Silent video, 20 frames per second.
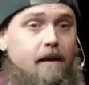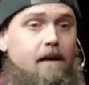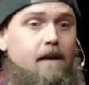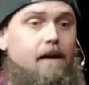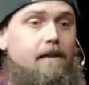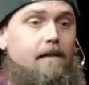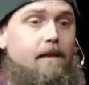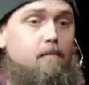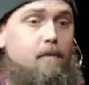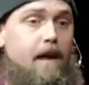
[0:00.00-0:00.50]

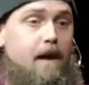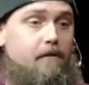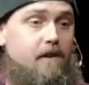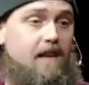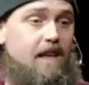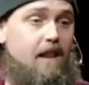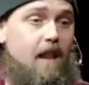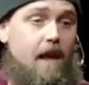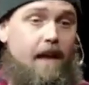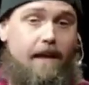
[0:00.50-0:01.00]
then we have
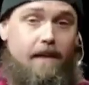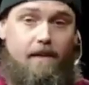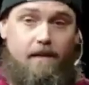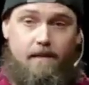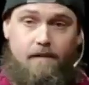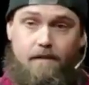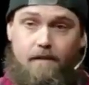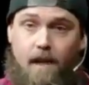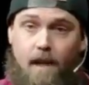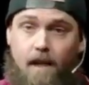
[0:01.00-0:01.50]
Eli and his
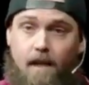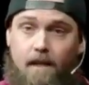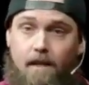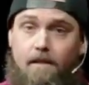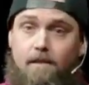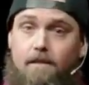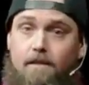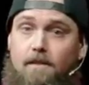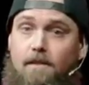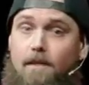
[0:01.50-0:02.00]

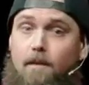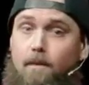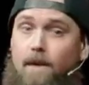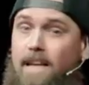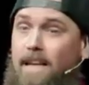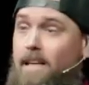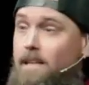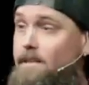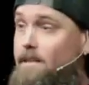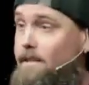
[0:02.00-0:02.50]
sons, then we
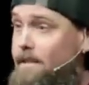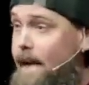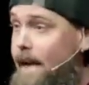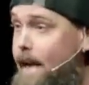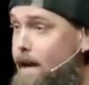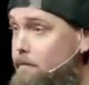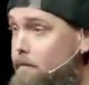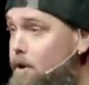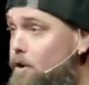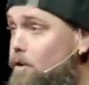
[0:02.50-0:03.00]
get
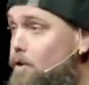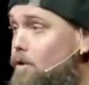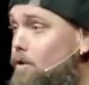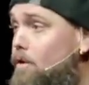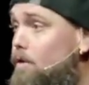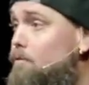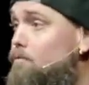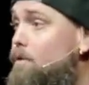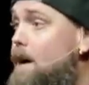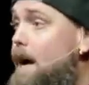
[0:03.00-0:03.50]
Samuel,
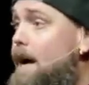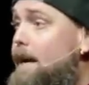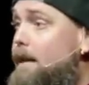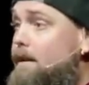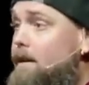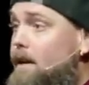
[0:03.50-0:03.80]
right?